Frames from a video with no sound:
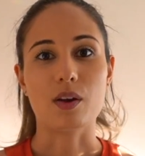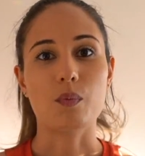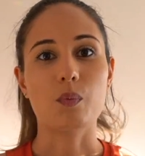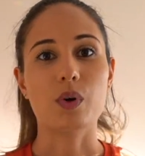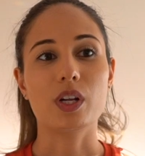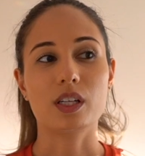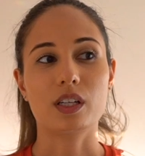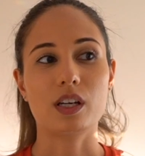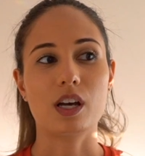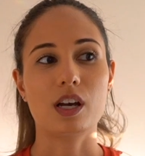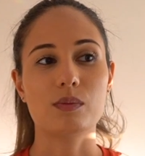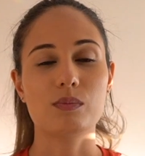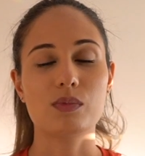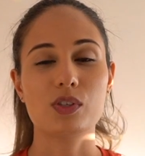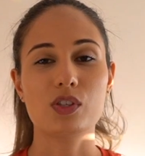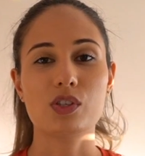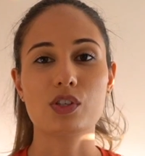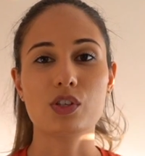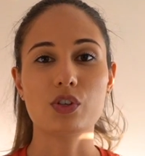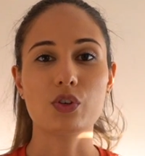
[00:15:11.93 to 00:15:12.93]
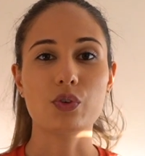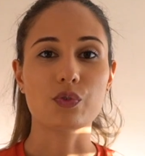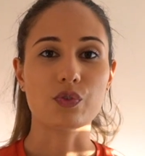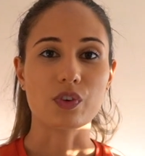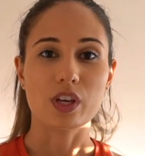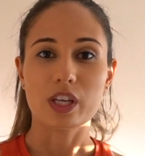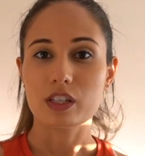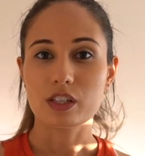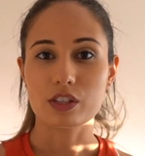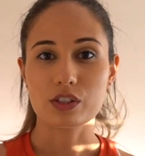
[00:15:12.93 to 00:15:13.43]
And when it comes to
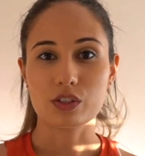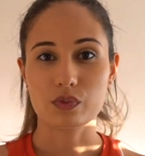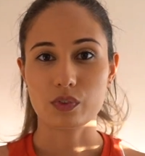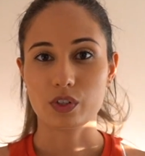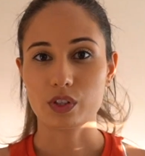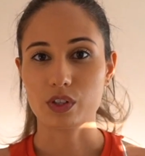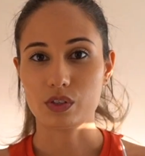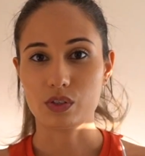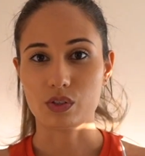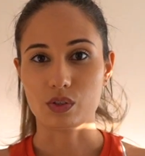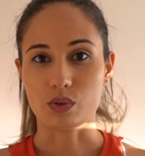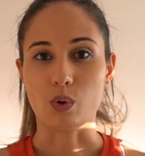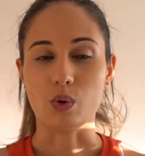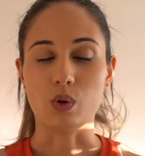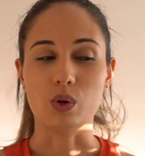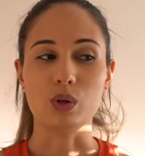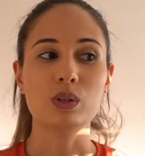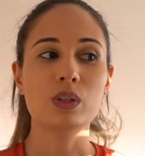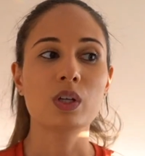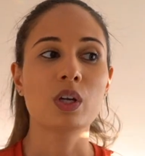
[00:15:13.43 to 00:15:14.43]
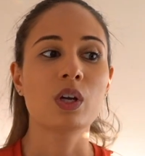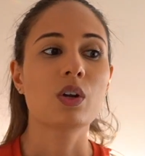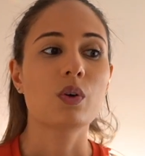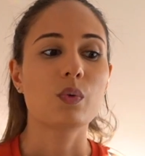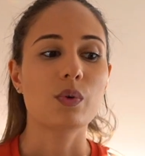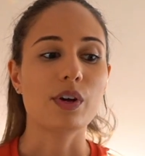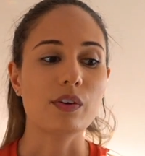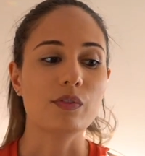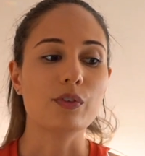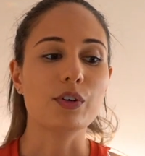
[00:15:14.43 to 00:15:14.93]
fitness for the soul,
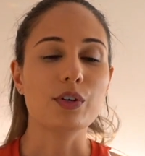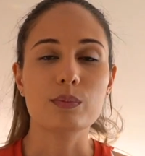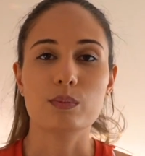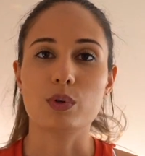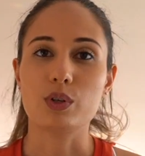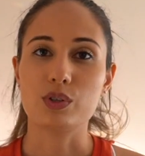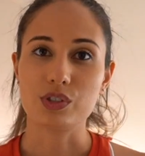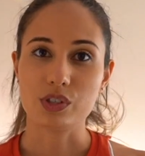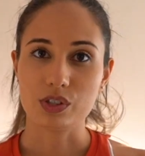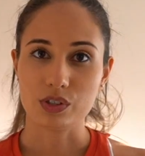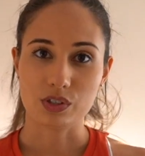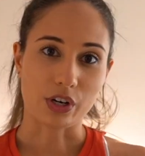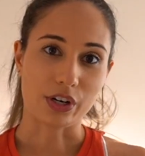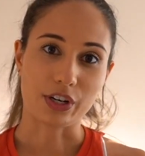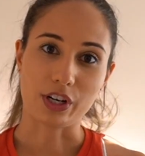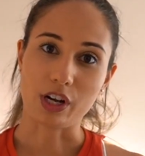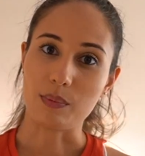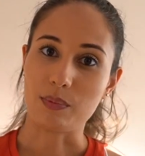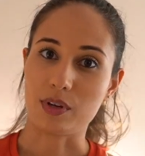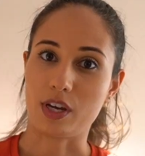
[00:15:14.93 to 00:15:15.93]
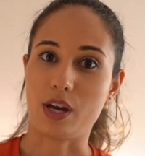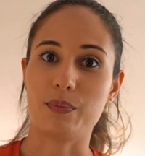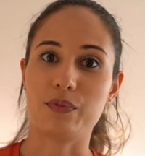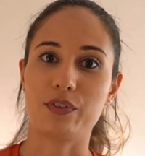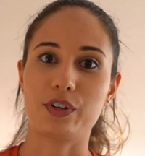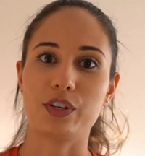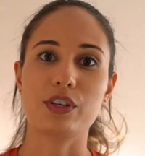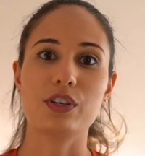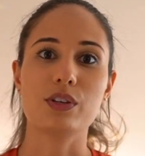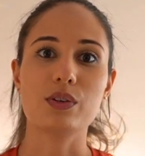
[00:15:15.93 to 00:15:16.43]
whatever emotions are coming up
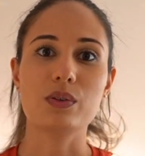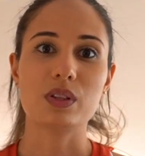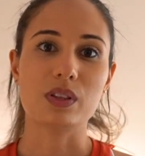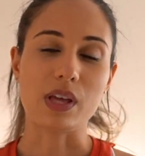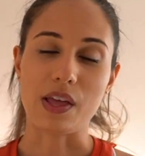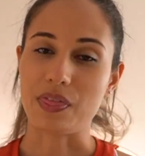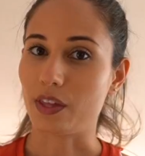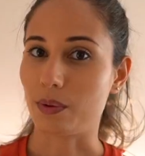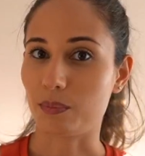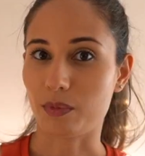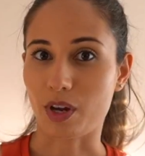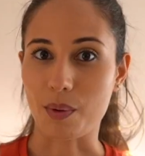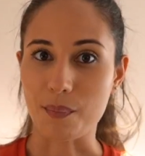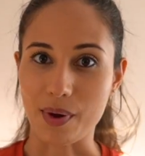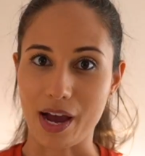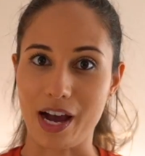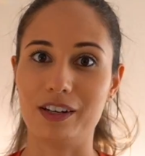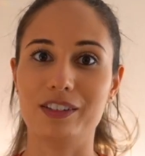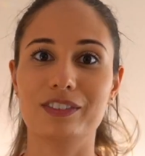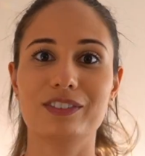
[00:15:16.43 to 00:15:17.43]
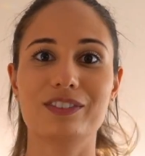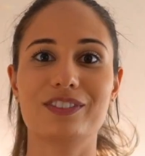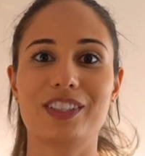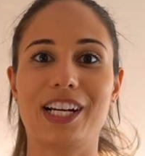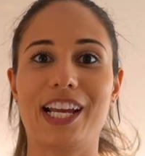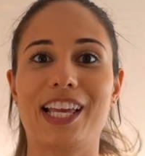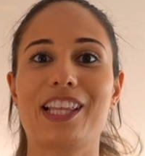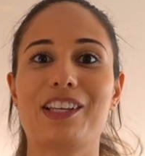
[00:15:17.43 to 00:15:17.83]
for you, let them come out, right?